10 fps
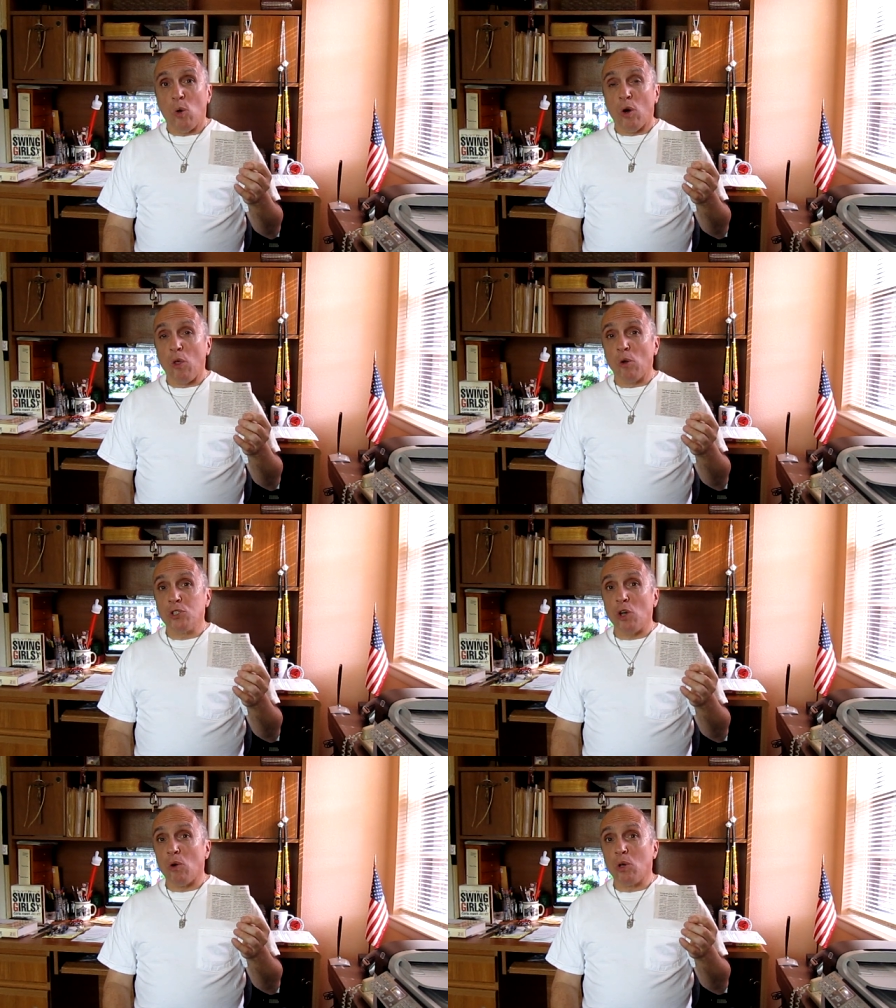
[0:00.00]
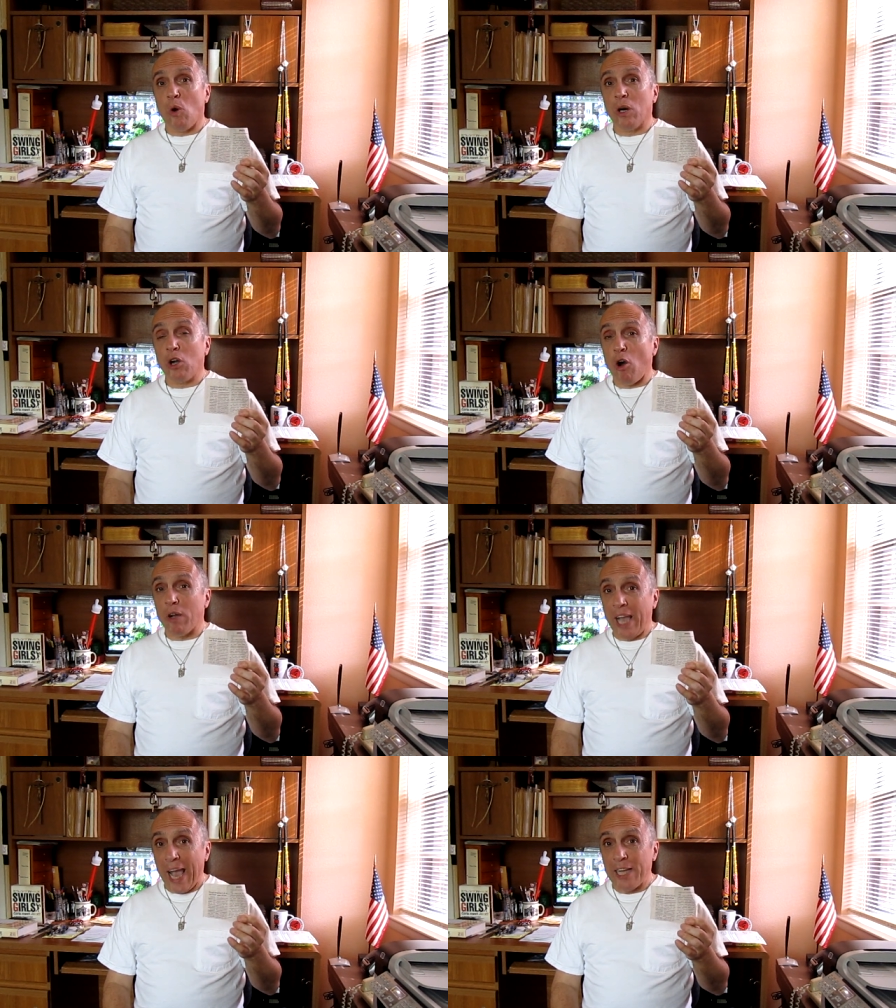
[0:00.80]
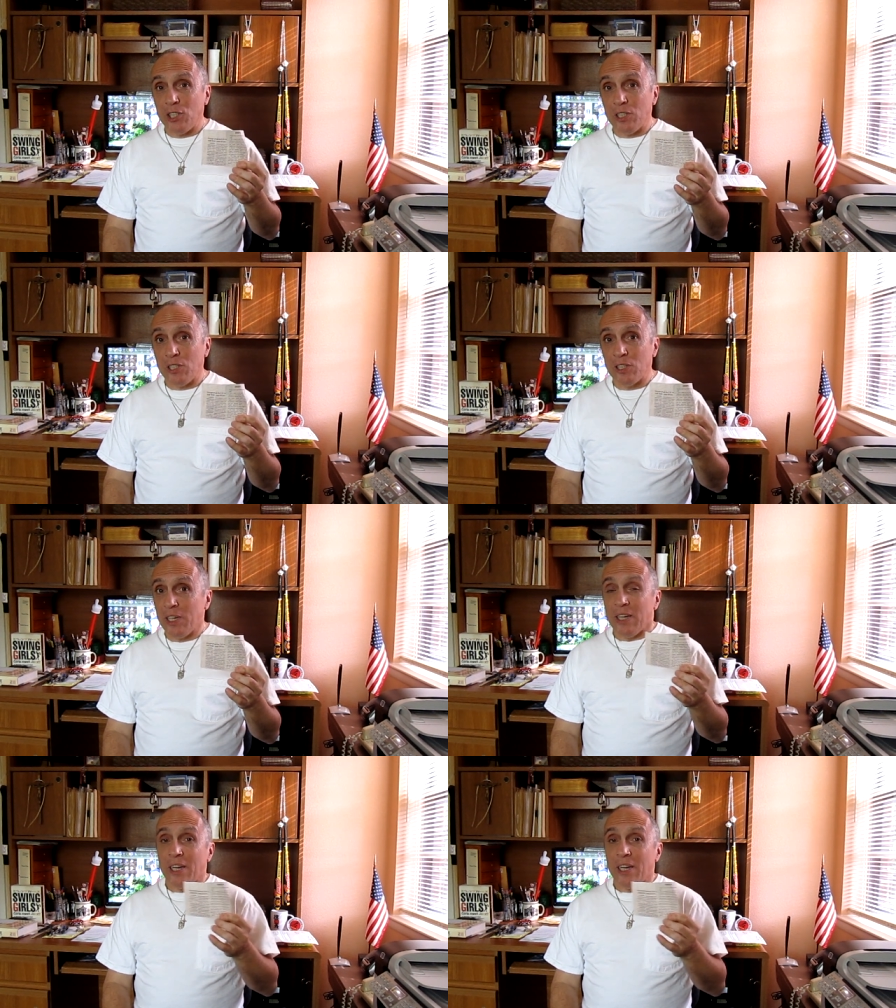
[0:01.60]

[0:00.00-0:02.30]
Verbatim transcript: or those so-called Caucasians.